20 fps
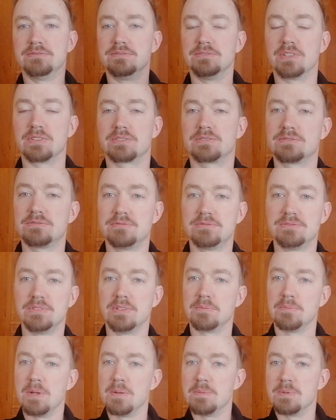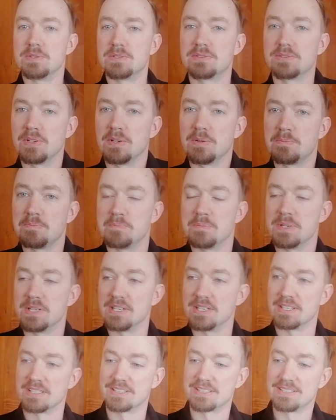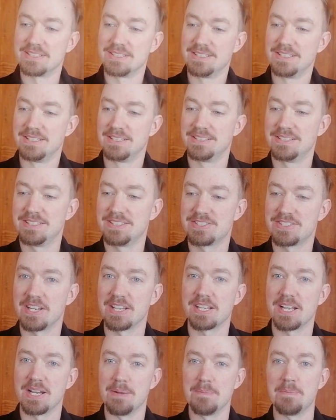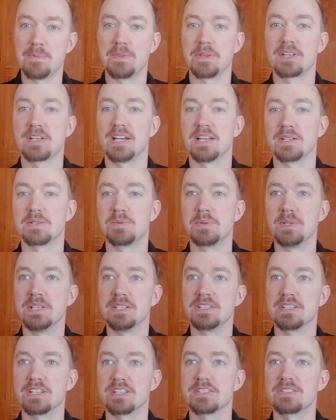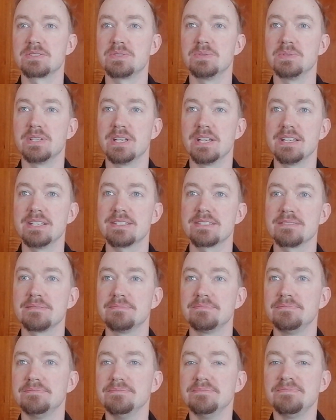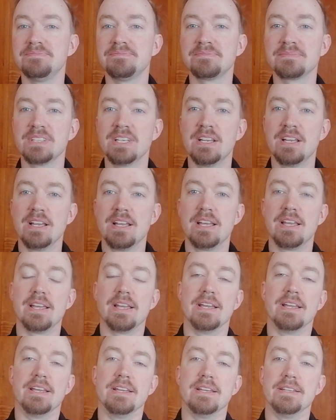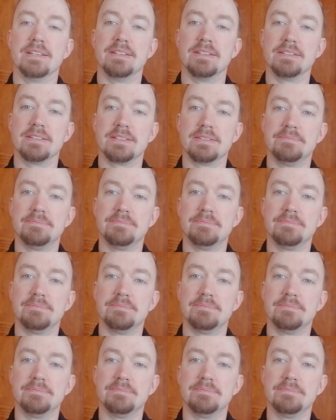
not not maybe stop but shake up the country in just two days and